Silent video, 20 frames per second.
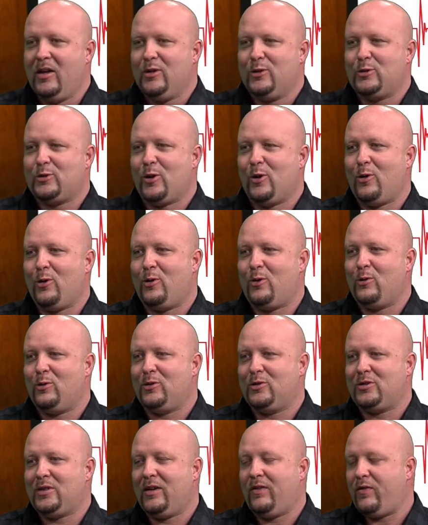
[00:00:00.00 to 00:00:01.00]
So
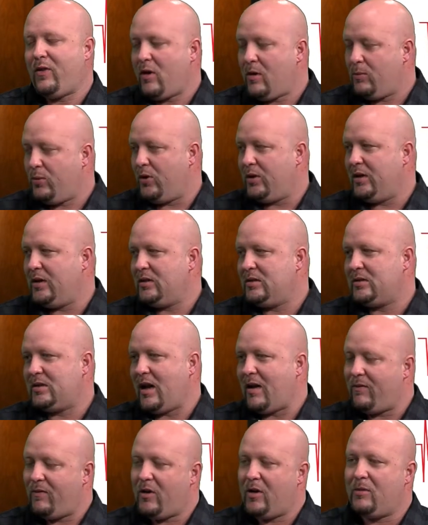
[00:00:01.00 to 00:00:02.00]
she's very pleased,
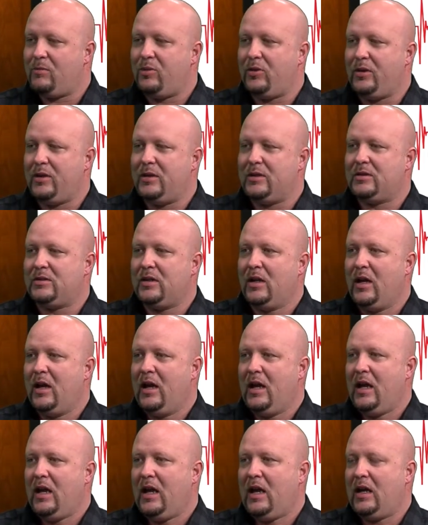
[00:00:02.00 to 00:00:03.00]
and I'm very pleased.
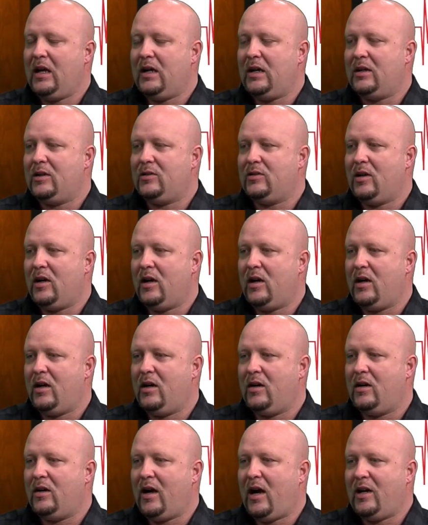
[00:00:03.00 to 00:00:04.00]
And
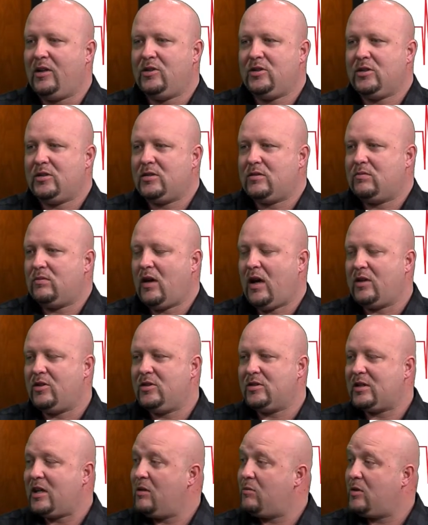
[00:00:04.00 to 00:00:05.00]
uh, I just I
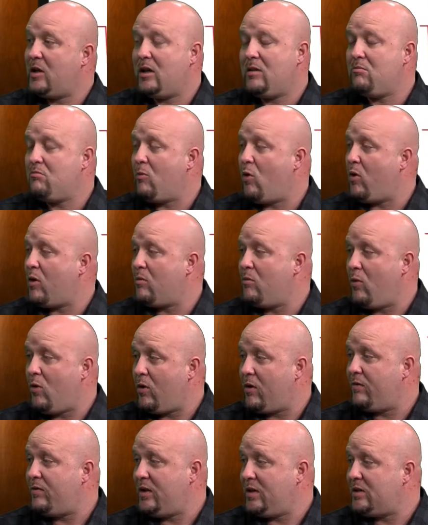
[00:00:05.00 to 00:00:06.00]
just keep getting more and
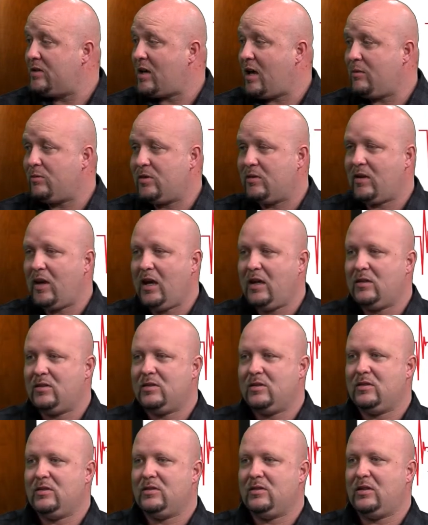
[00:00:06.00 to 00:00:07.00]
more of these types of
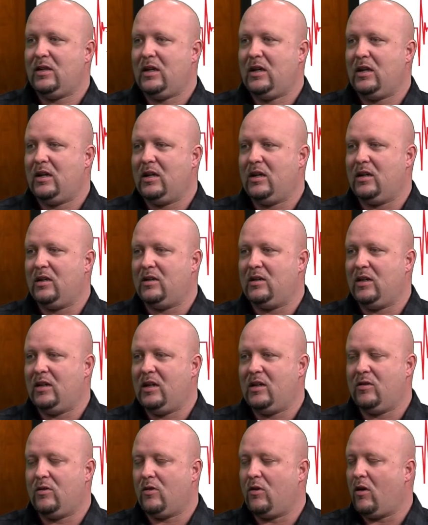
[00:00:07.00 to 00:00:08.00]
cases, and
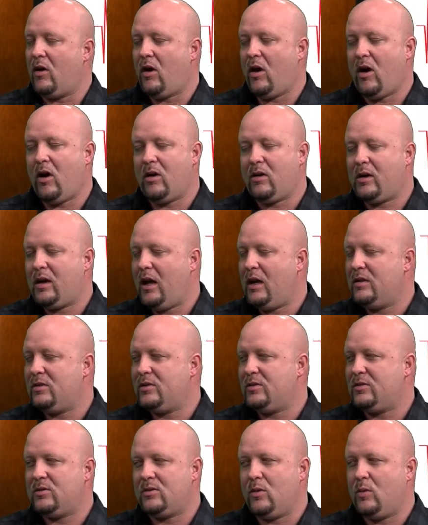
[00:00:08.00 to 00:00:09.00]
they're hard
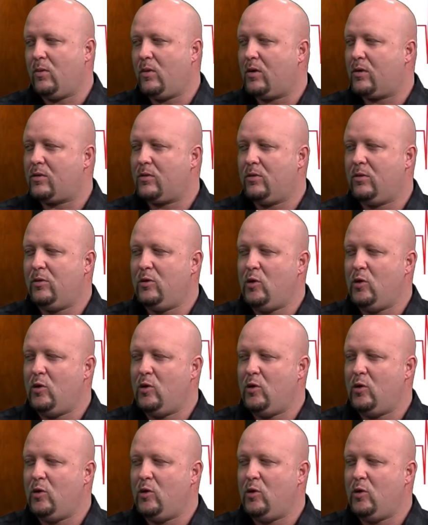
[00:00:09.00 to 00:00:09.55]
cases to work through.